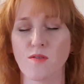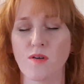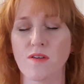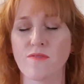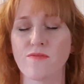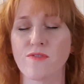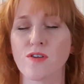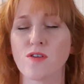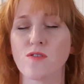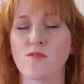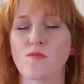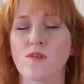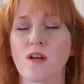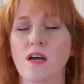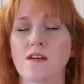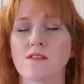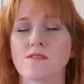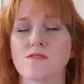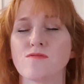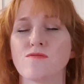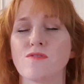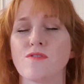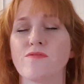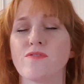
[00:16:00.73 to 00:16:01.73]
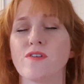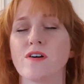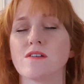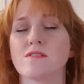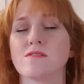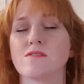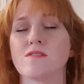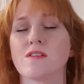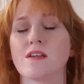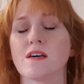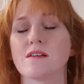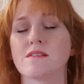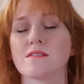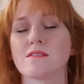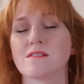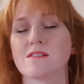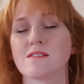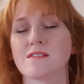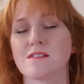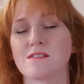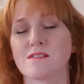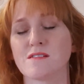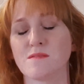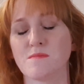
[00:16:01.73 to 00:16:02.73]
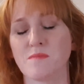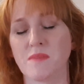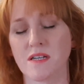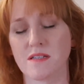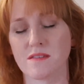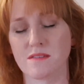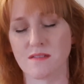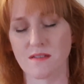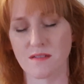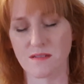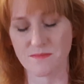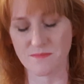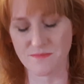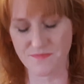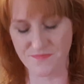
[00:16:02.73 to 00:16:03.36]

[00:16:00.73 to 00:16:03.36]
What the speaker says: you like to refer to that, it doesn't matter.